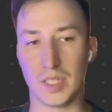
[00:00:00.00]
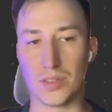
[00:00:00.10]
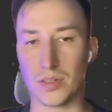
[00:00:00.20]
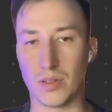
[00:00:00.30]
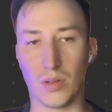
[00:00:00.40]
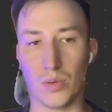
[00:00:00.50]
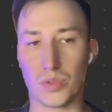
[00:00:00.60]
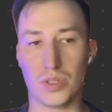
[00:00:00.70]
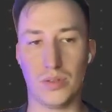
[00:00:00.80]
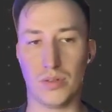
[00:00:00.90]

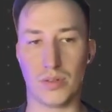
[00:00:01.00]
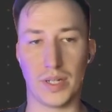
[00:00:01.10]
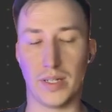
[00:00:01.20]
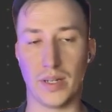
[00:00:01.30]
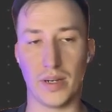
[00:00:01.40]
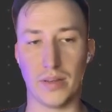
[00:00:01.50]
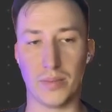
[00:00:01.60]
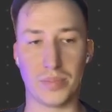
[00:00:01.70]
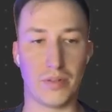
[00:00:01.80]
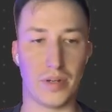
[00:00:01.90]
DigitalOcean or any other
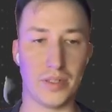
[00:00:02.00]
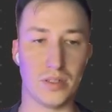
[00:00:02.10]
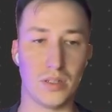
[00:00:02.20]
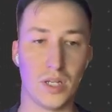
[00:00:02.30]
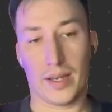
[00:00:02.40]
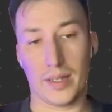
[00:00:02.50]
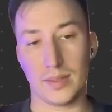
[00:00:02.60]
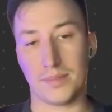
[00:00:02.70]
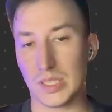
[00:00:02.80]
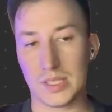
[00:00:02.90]
provider
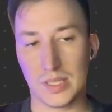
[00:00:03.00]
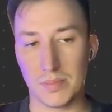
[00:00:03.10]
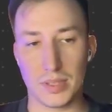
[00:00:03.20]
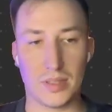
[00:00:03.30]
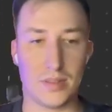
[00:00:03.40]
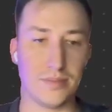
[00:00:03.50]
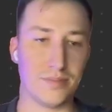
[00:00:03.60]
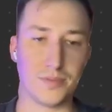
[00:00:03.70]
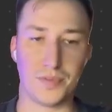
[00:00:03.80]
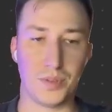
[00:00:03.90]
and just simply
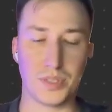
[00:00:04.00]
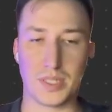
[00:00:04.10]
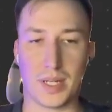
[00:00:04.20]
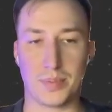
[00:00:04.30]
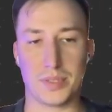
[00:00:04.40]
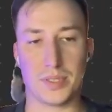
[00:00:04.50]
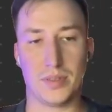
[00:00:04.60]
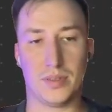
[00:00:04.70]
in few steps